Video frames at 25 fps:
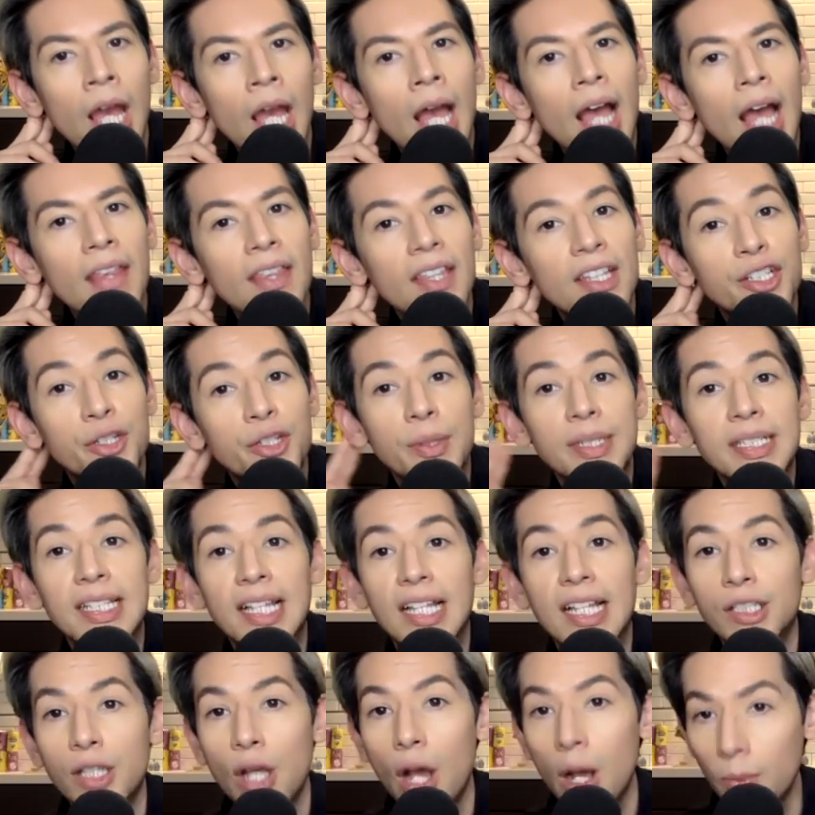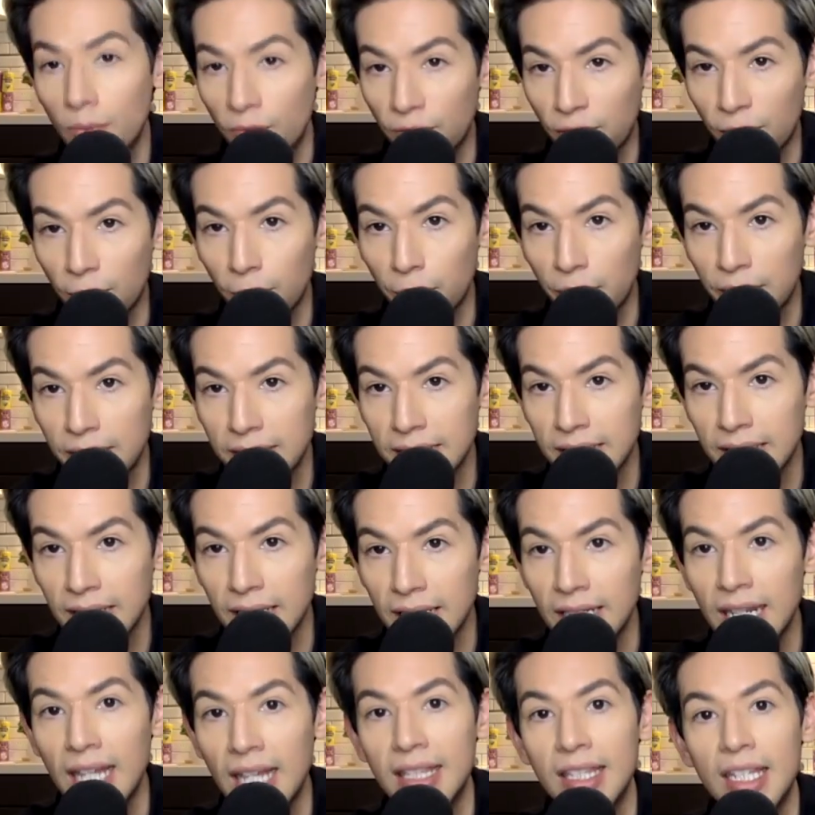And then Teresa gets home from
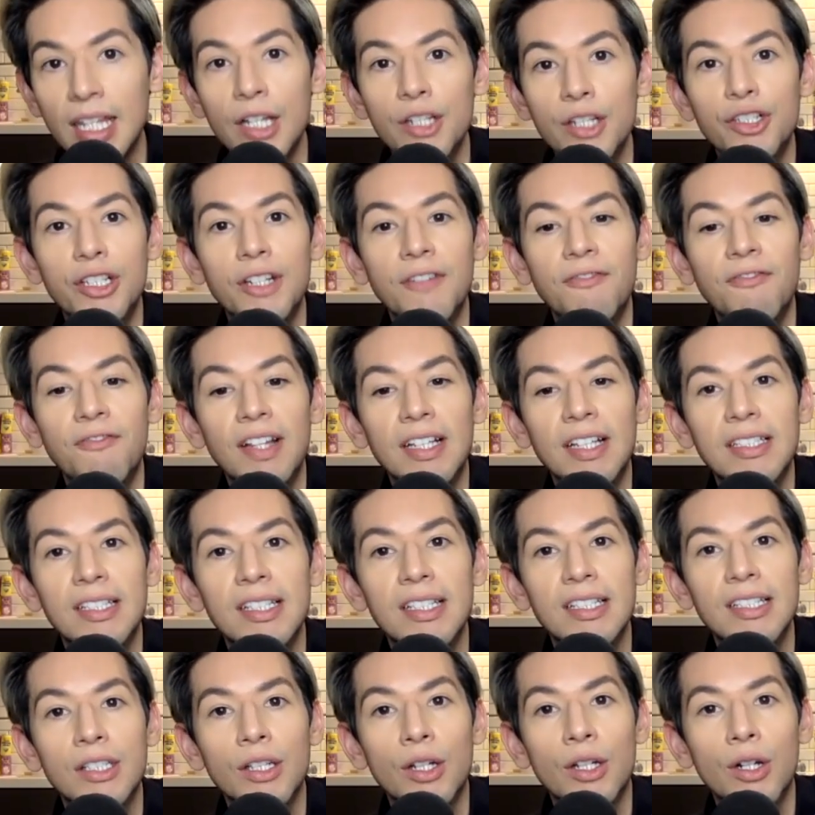prison and then she fixes